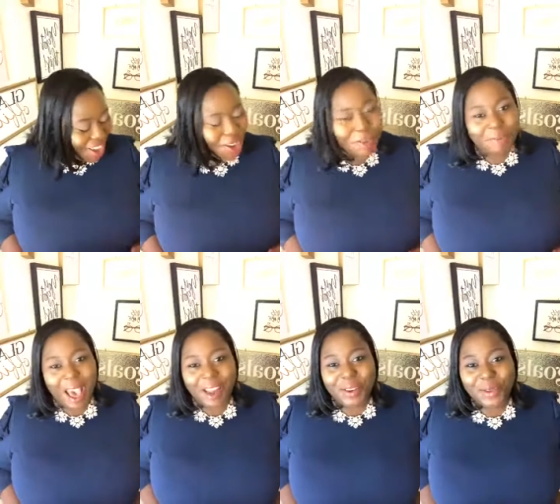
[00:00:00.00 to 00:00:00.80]
No
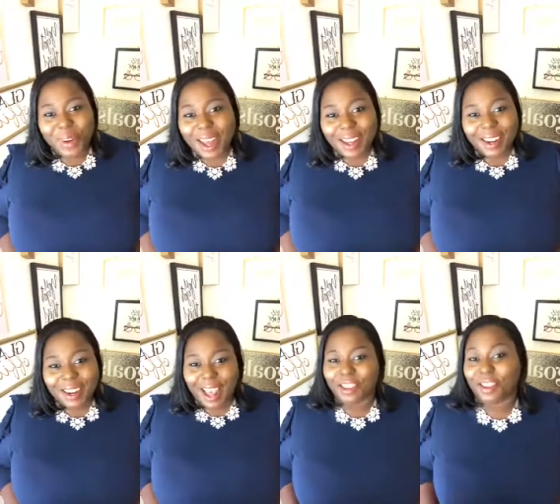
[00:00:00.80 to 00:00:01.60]
matter what
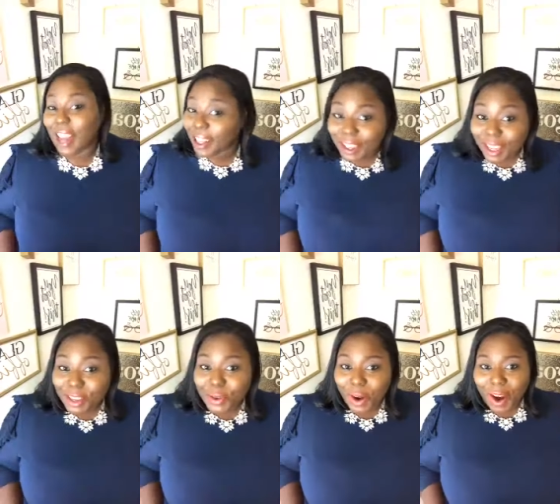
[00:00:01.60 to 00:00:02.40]
nationality
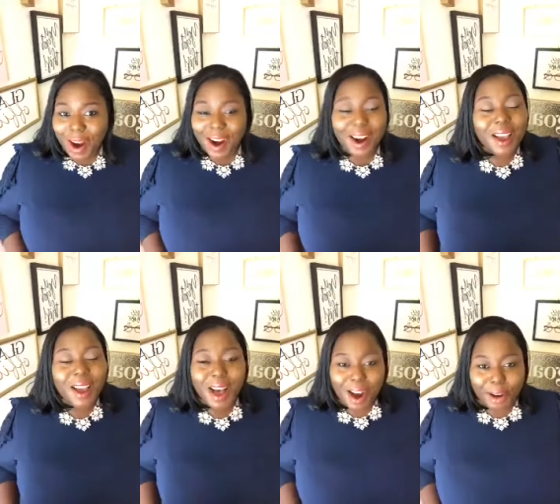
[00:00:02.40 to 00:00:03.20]
you are,
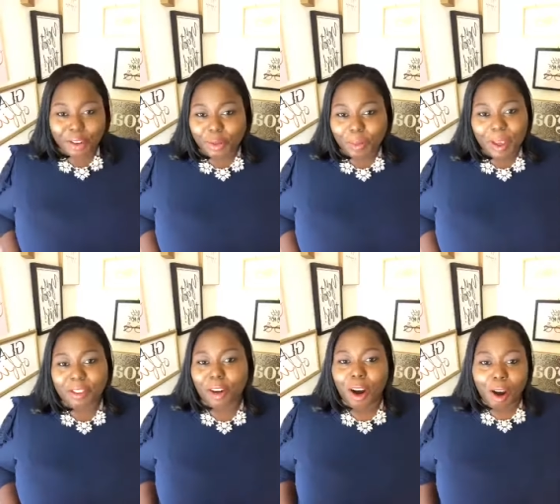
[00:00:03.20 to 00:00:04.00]
R S V Ps
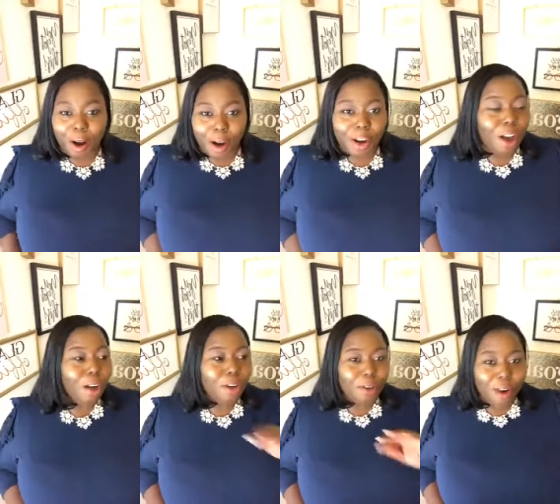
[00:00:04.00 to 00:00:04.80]
are hard
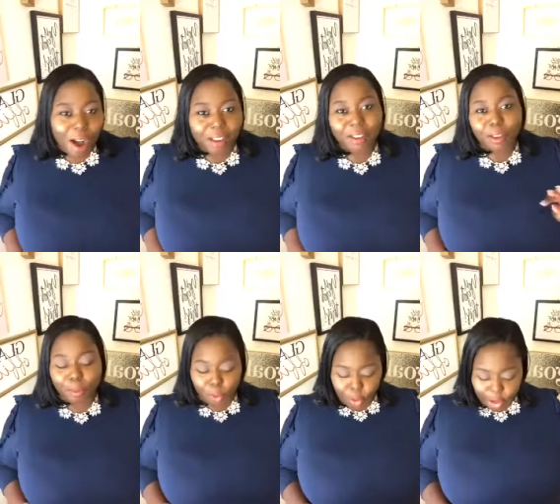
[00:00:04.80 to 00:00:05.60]
across the
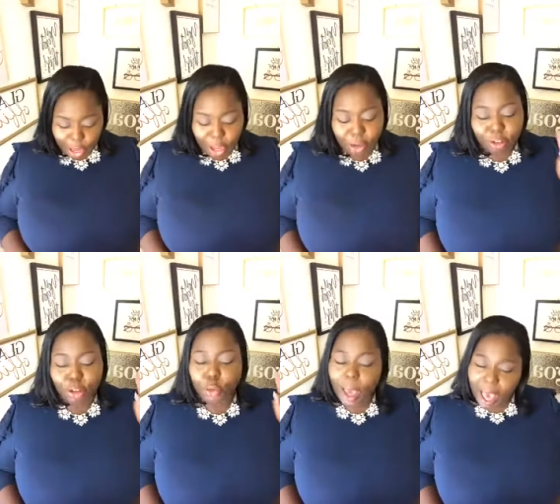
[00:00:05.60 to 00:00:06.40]
board. So
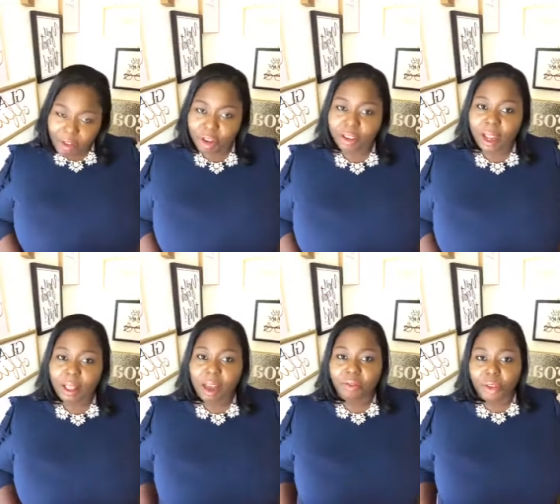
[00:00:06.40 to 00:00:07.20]
you have your
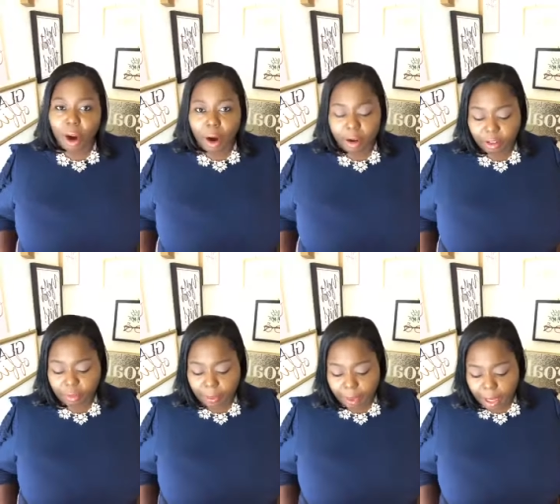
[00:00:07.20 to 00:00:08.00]
deadline for your R S
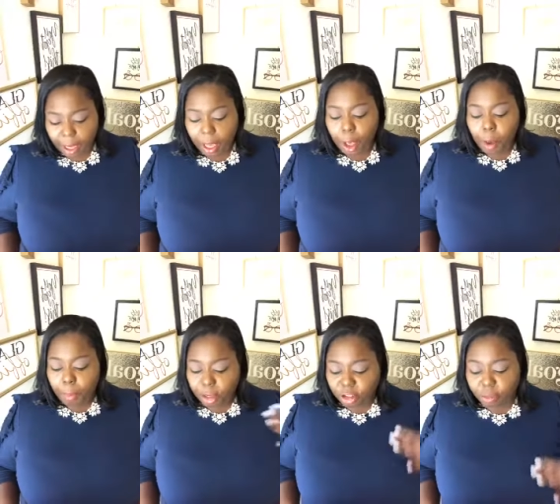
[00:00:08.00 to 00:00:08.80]
V P,
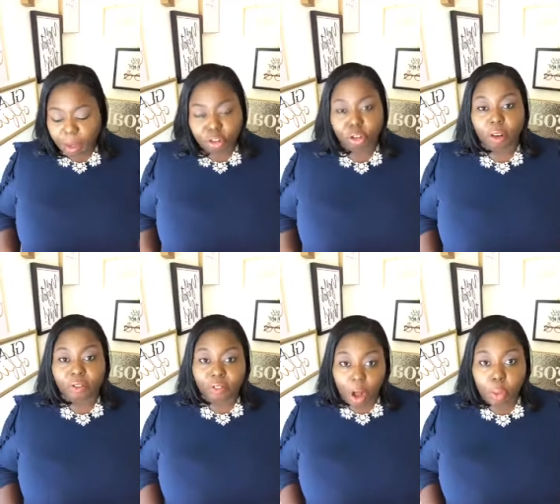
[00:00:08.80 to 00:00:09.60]
but just make sure you're
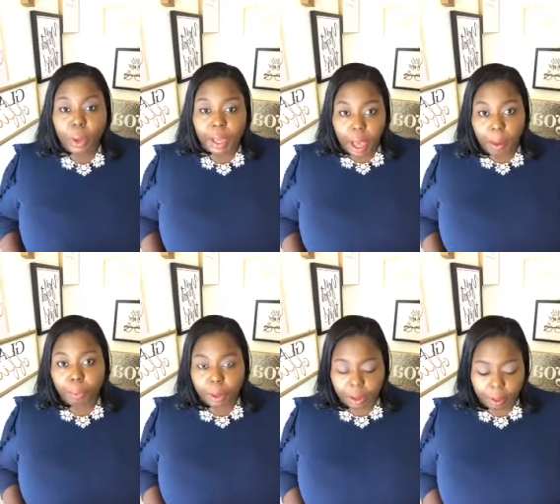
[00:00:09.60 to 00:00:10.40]
following up
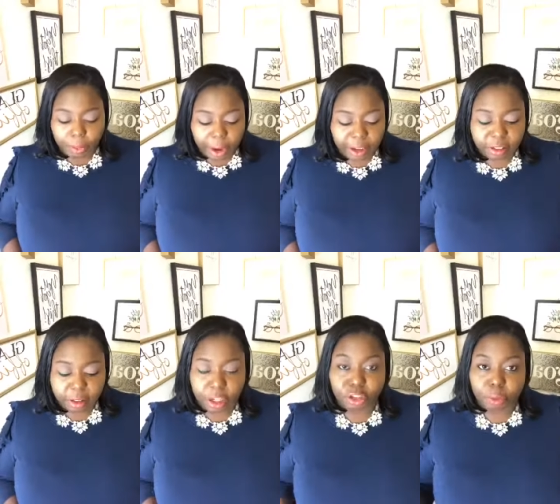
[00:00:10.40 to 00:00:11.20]
with them, right? So
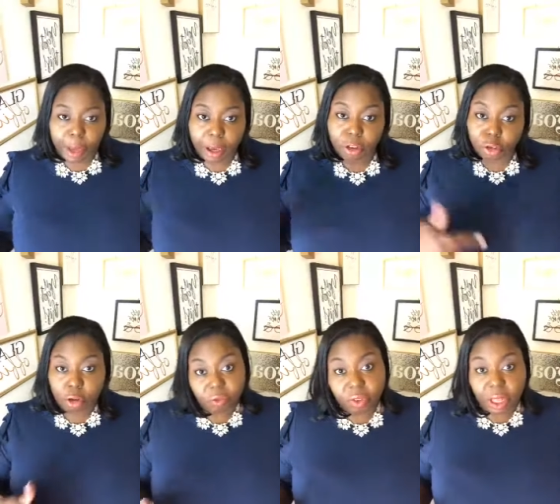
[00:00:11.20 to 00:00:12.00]
that you're making sure
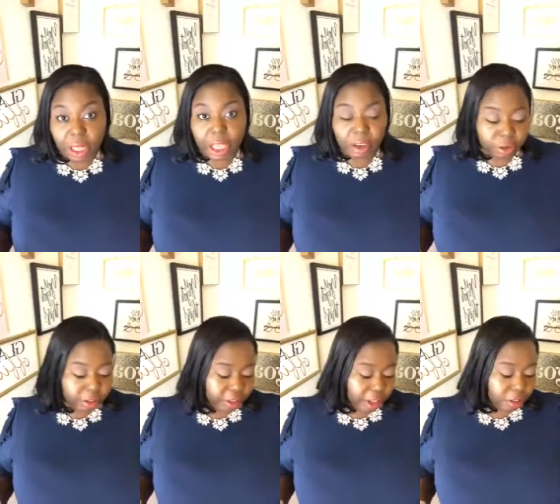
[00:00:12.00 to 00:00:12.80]
you're filling in your
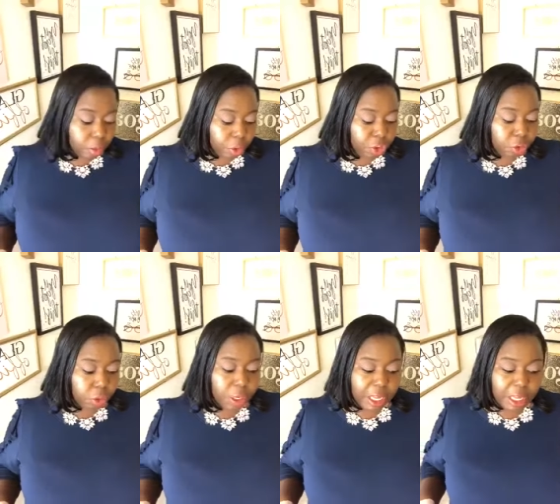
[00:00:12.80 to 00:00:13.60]
seats to what you
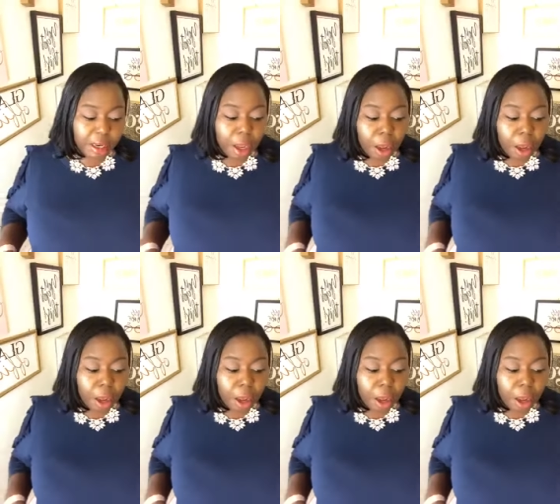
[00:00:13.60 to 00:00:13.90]
need.